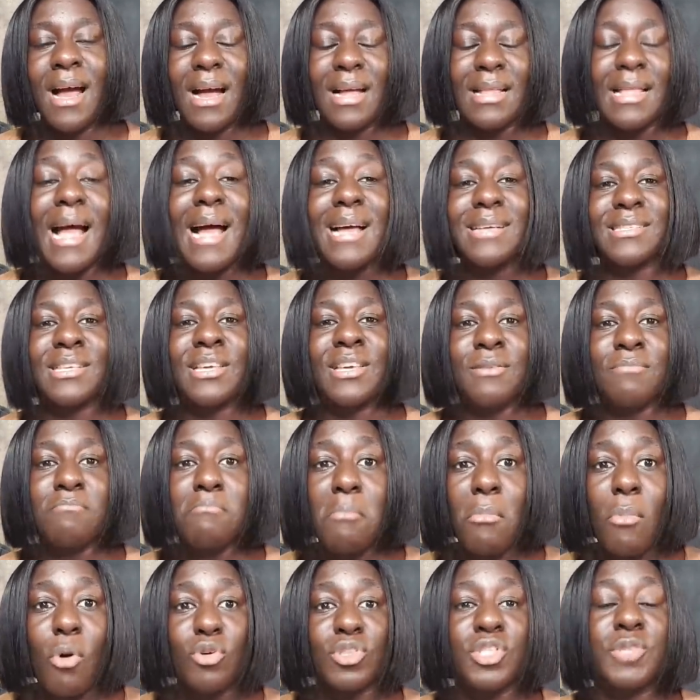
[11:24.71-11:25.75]
and asking
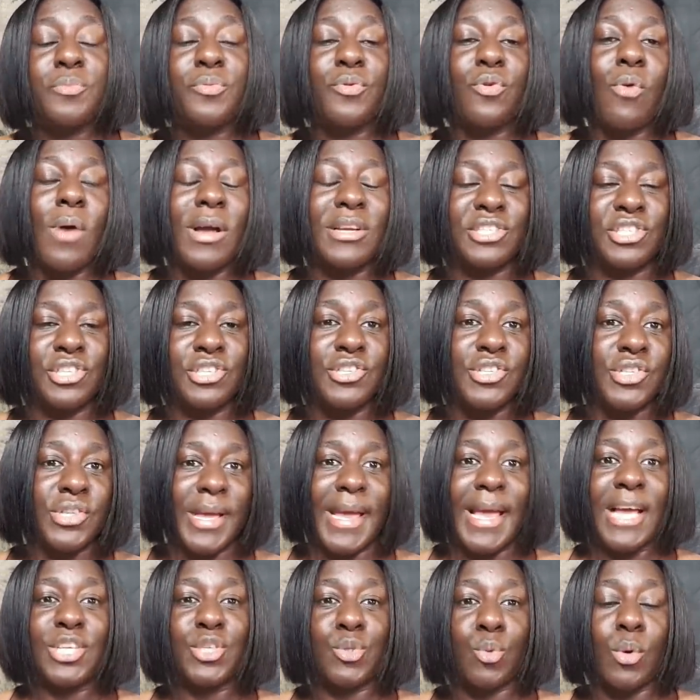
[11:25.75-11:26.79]
multiple questions
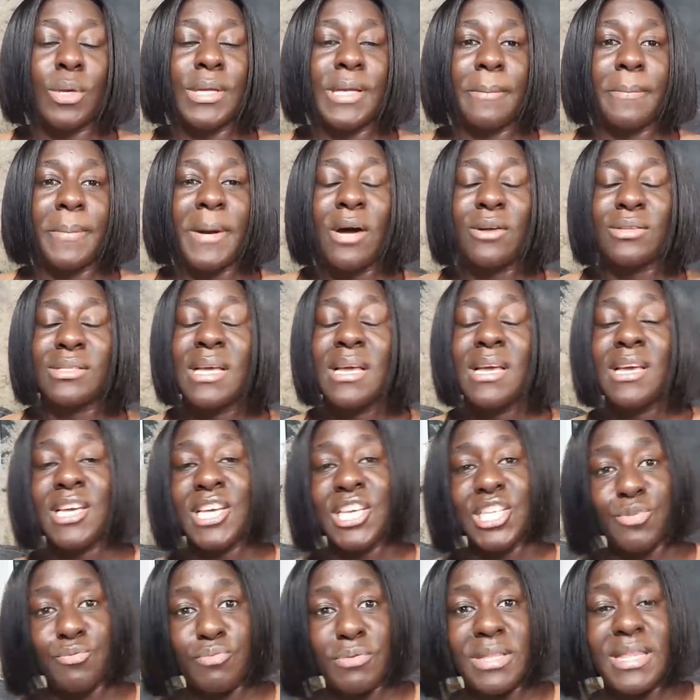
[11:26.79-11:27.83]
to GASH1 about
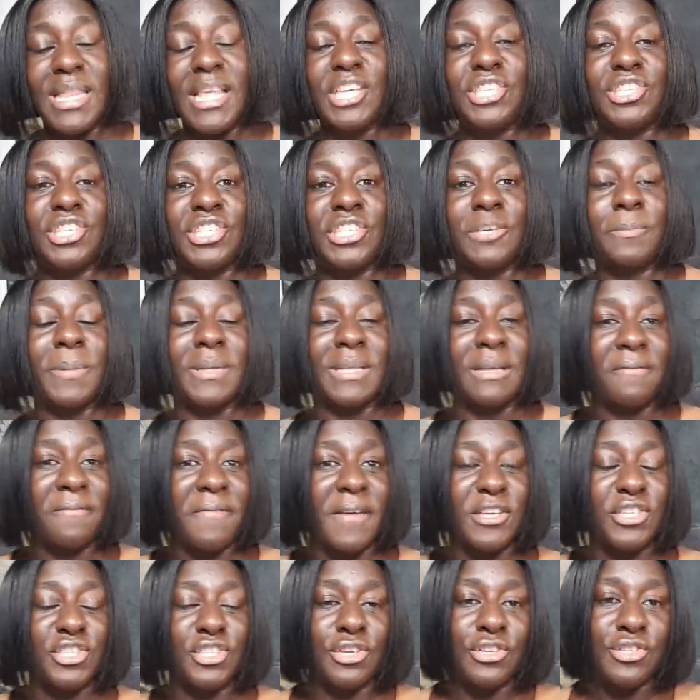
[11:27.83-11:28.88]
his relationship and
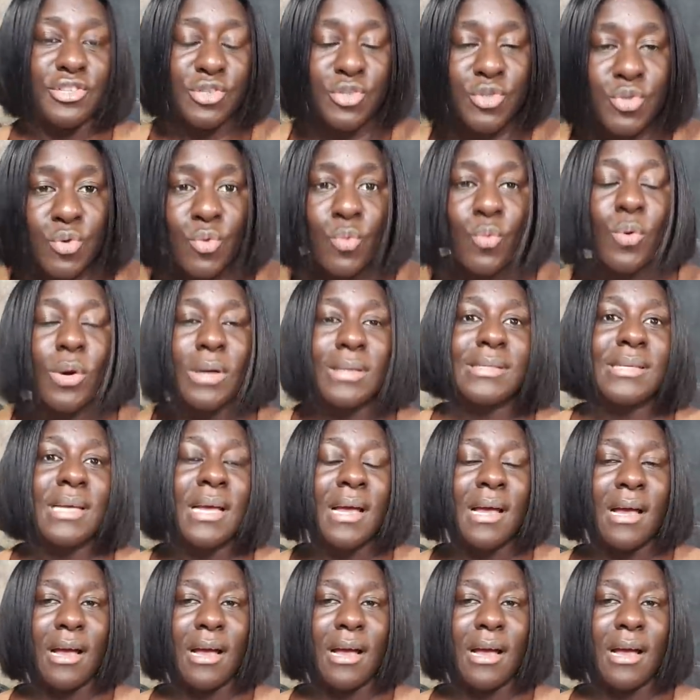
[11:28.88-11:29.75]
affections towards